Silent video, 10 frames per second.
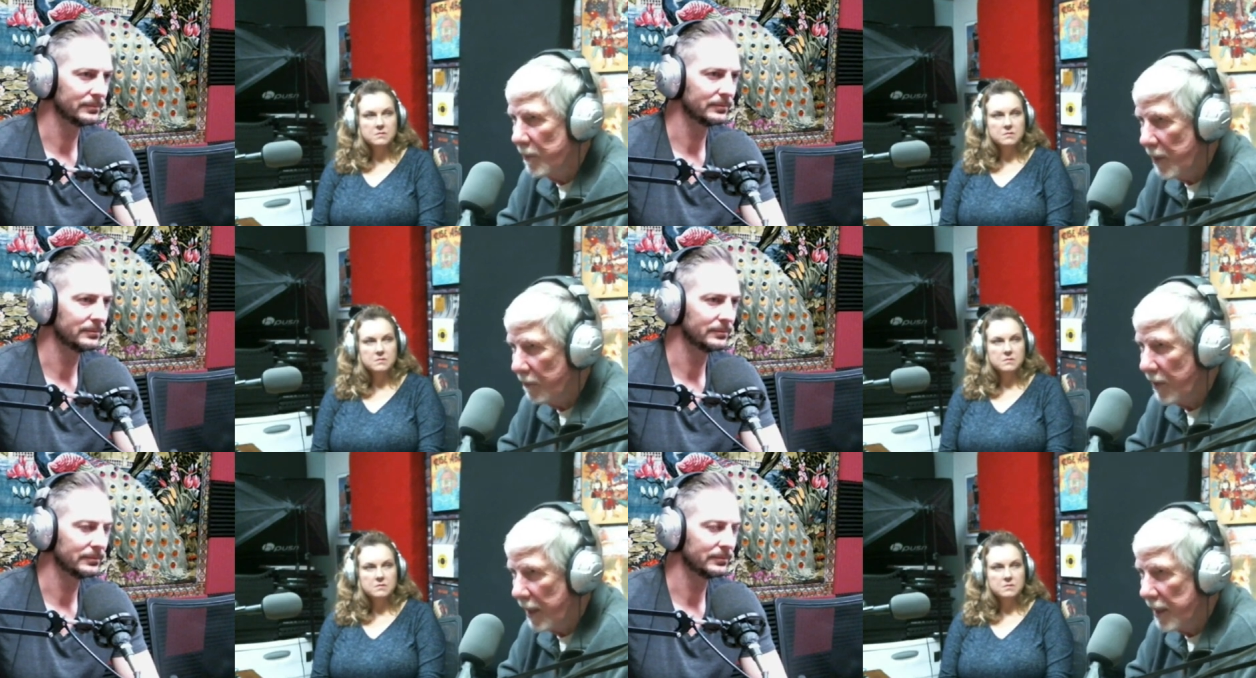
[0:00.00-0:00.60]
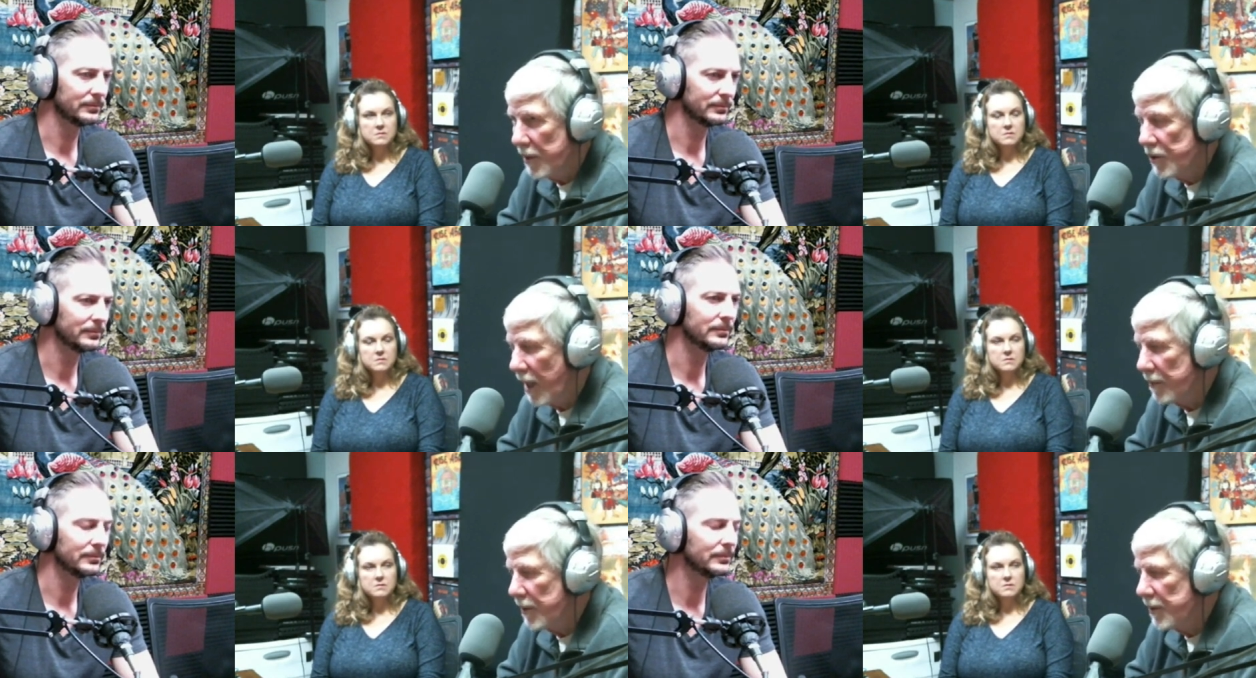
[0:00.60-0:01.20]
Speaker 1: you know, flying in the
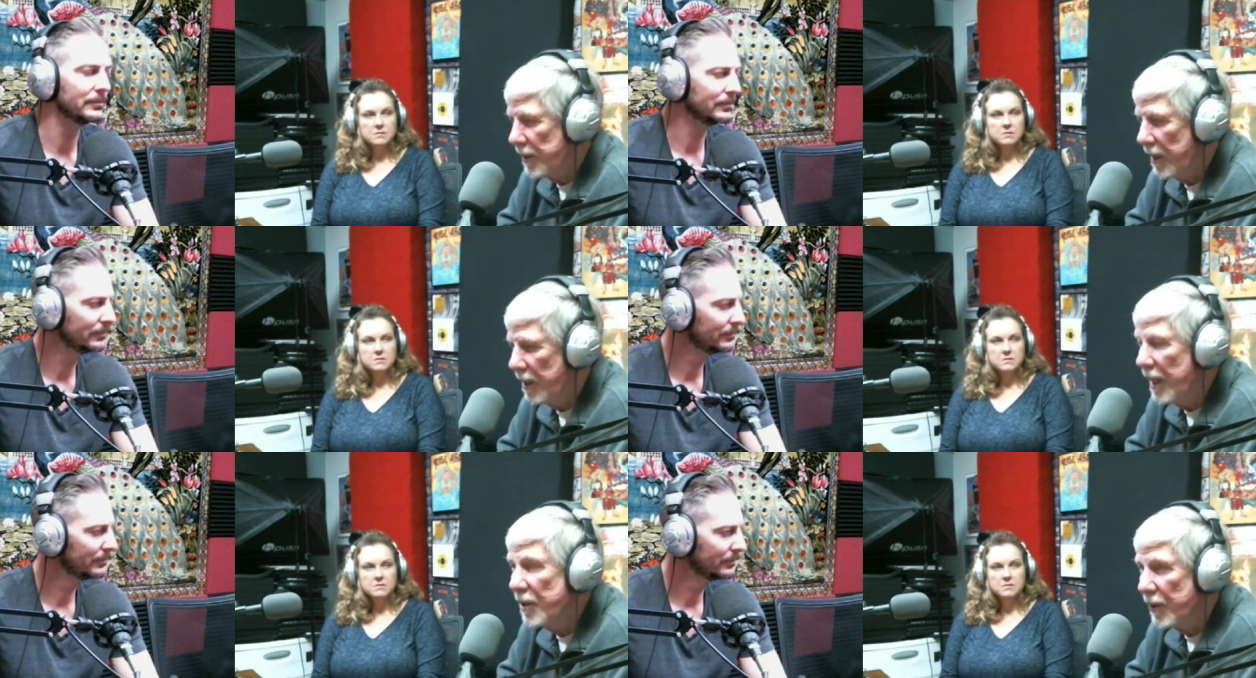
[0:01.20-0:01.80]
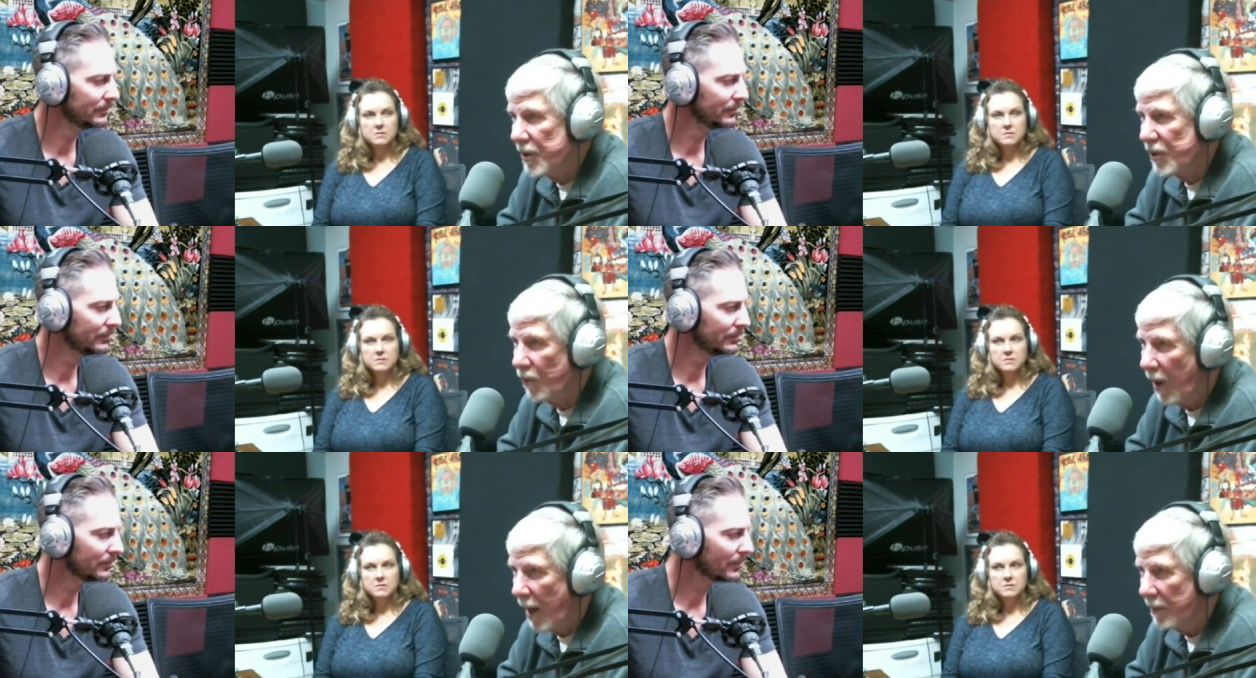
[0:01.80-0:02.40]
choppers and into a
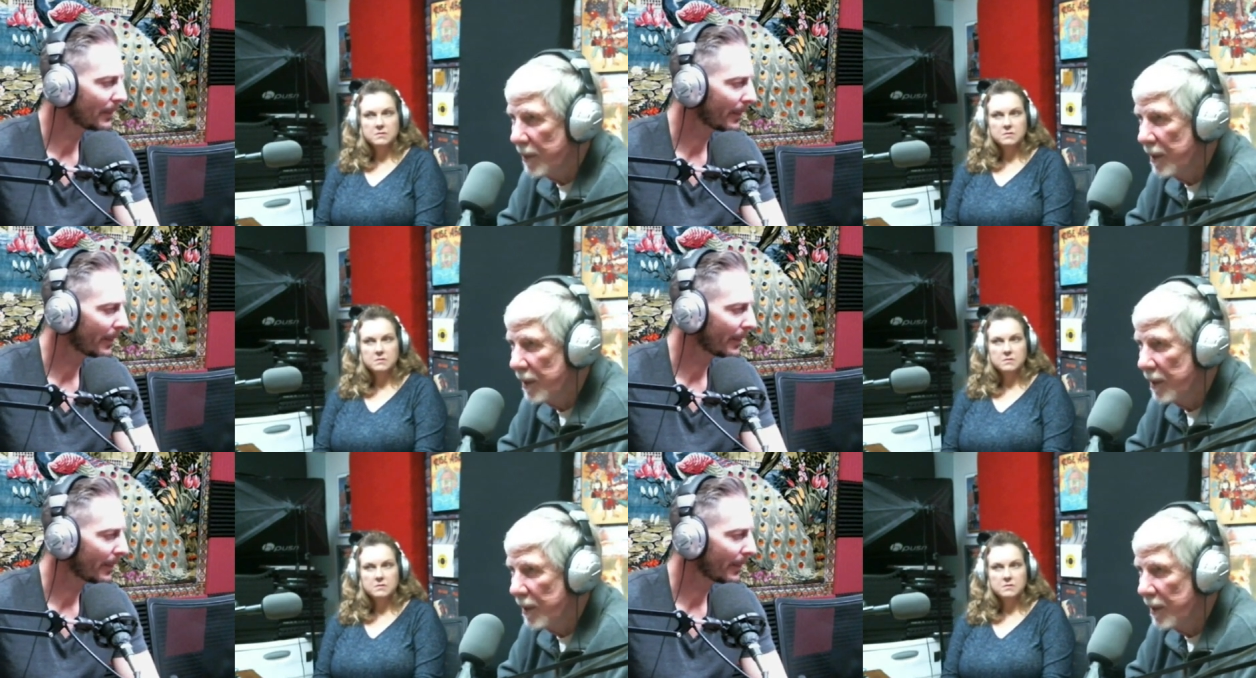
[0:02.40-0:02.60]
swamp.